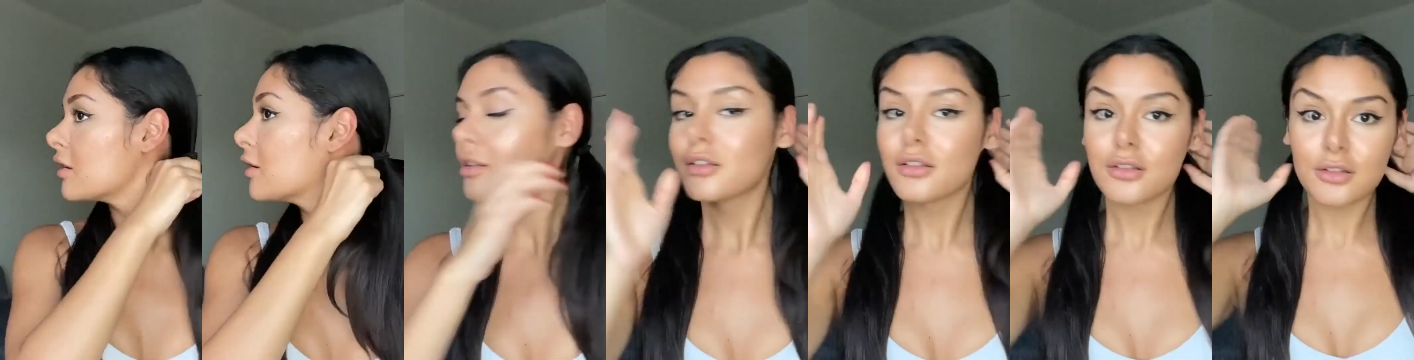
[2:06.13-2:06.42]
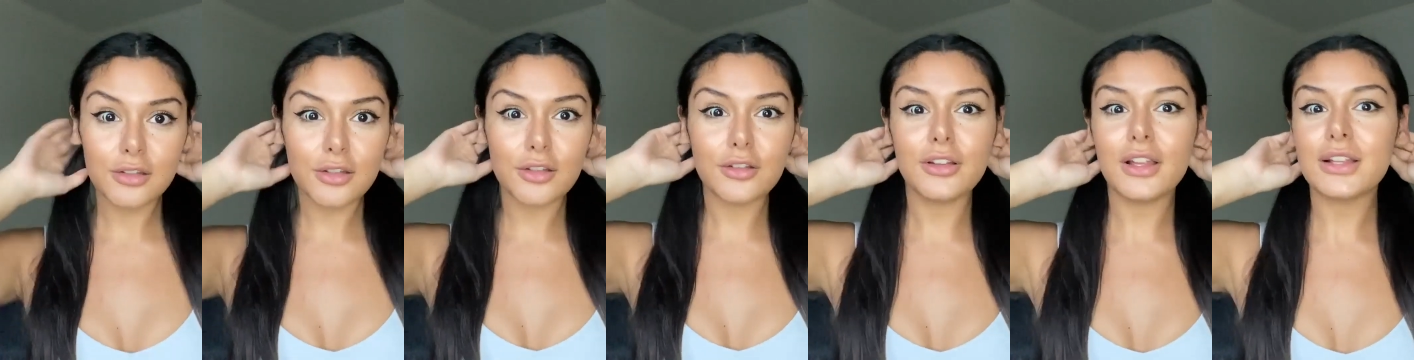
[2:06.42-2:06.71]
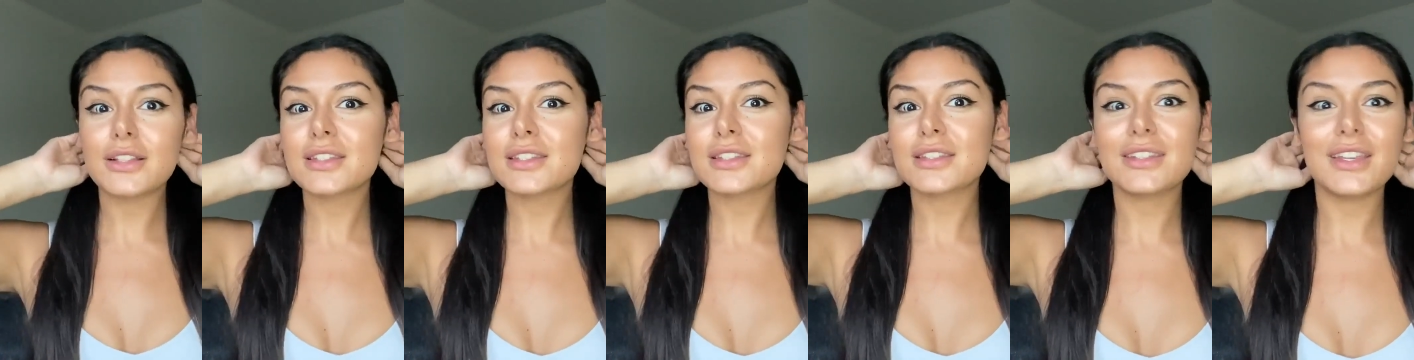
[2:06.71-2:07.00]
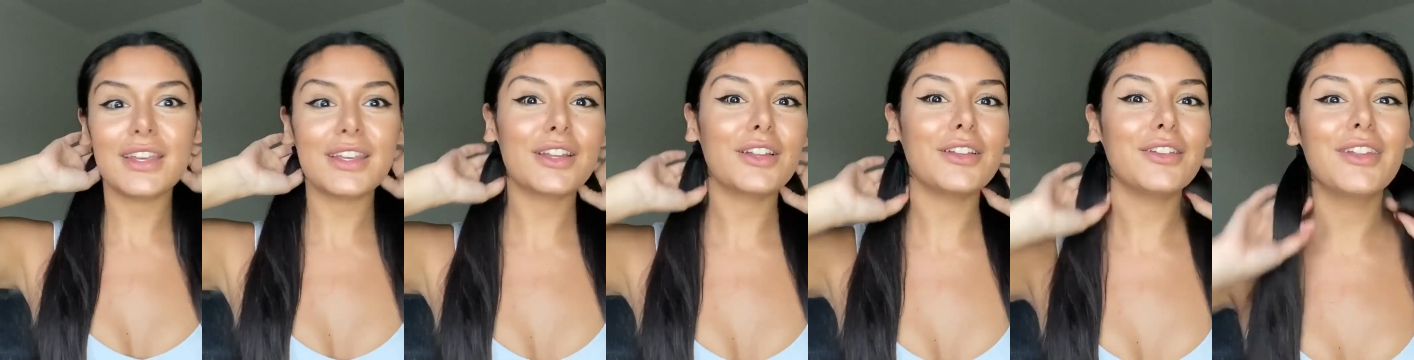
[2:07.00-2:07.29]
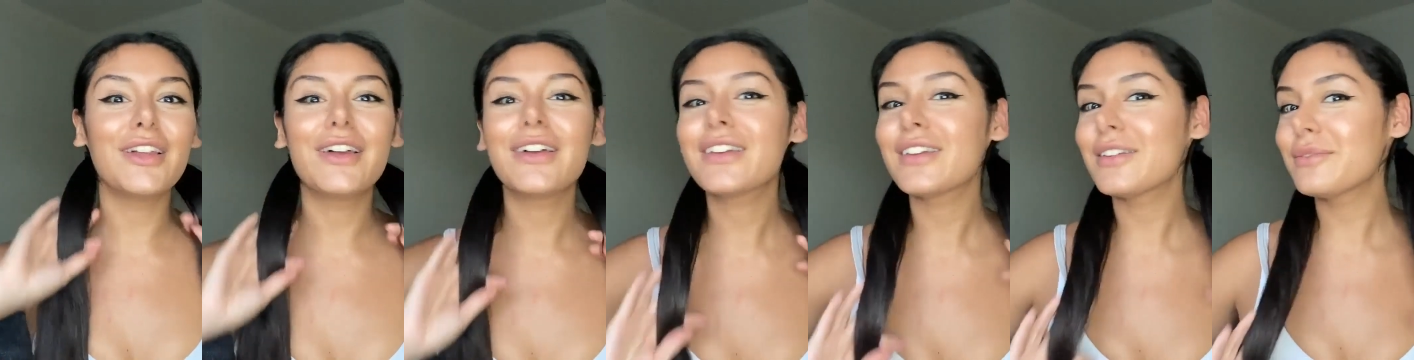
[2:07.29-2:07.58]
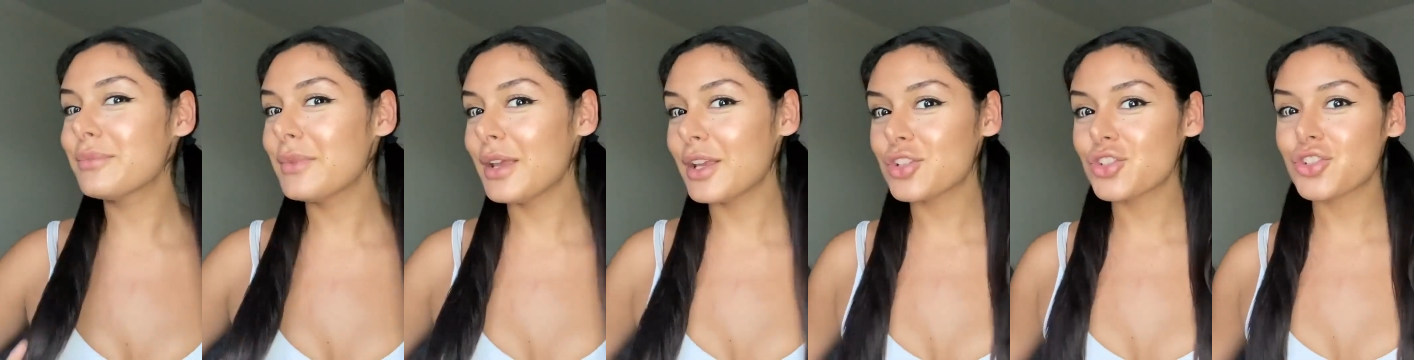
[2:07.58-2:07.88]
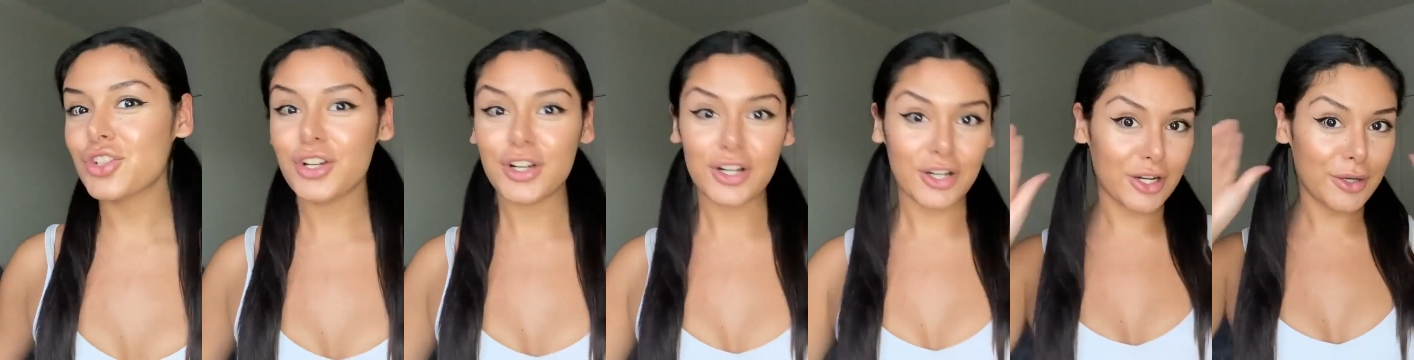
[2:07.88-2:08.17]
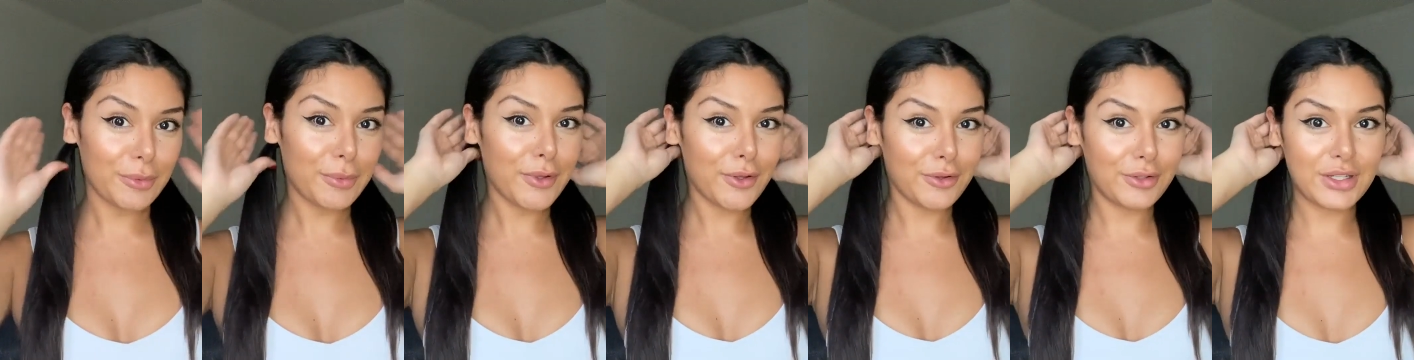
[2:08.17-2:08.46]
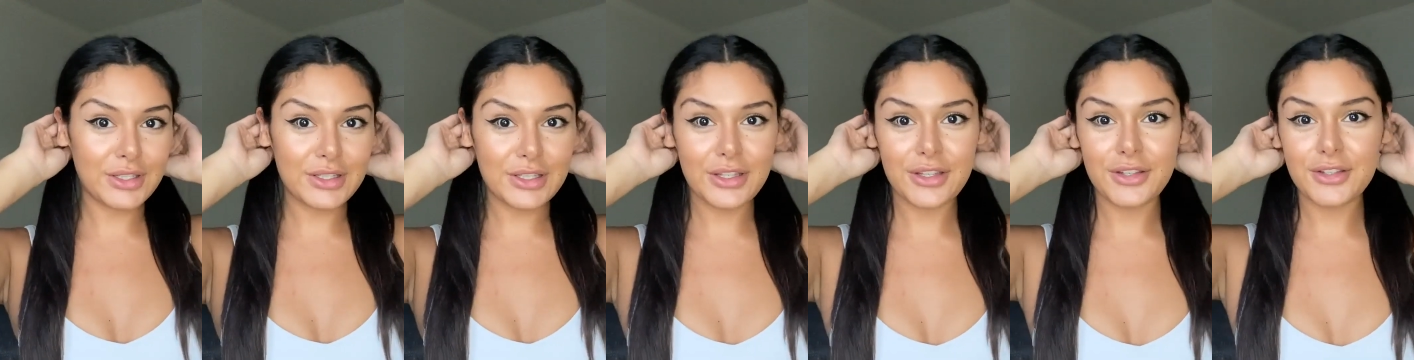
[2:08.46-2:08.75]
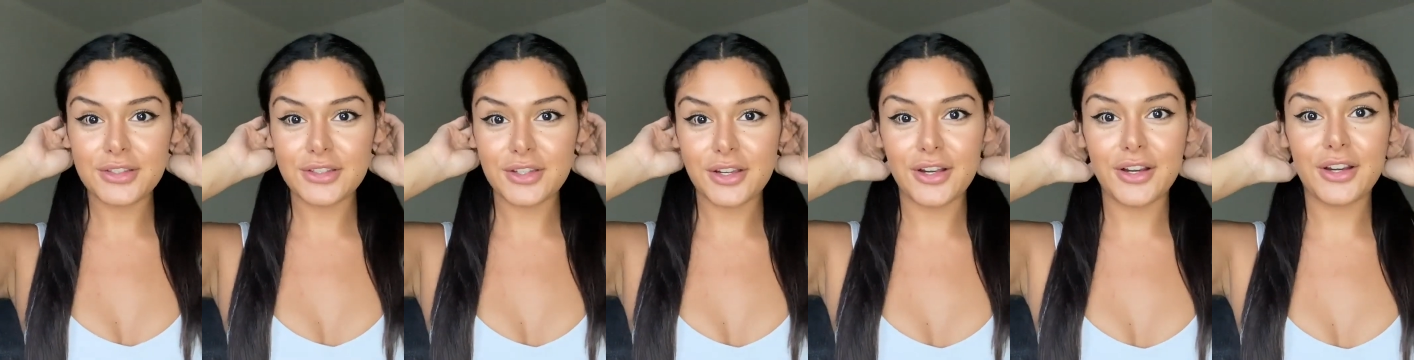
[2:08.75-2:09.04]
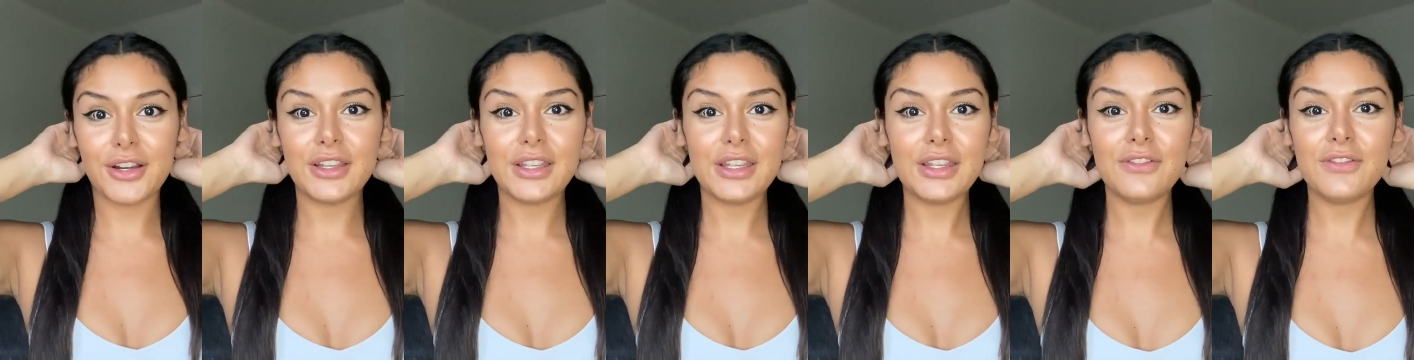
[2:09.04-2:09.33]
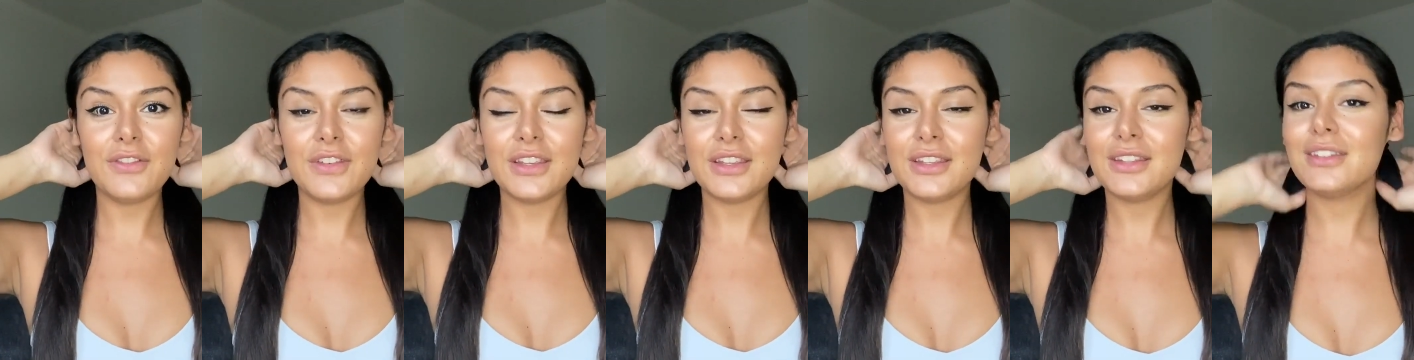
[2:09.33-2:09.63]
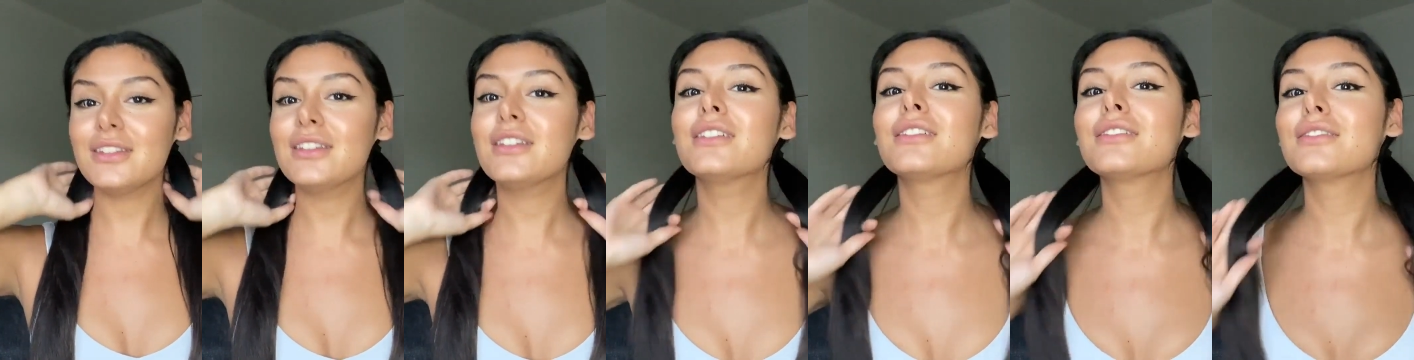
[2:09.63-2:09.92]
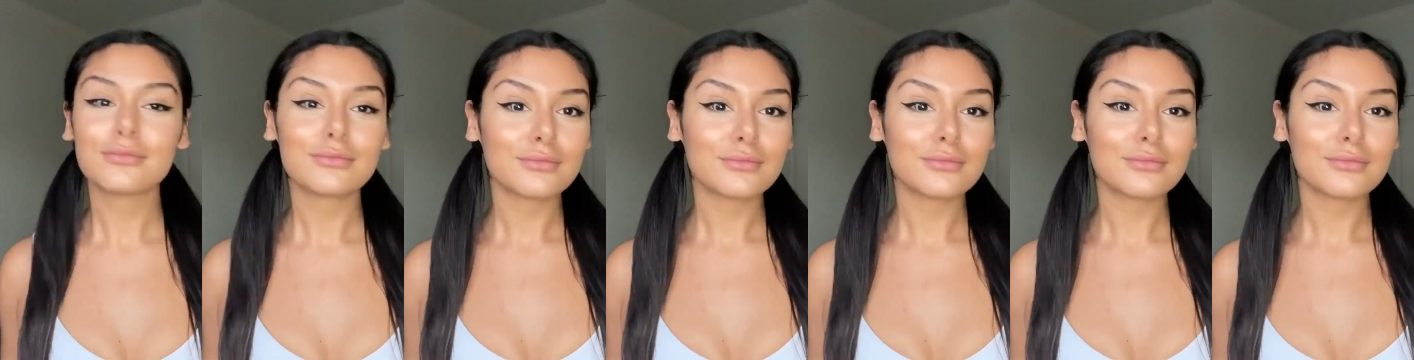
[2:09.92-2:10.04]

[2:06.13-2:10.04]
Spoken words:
So let's take a look and make sure our ponytails are even.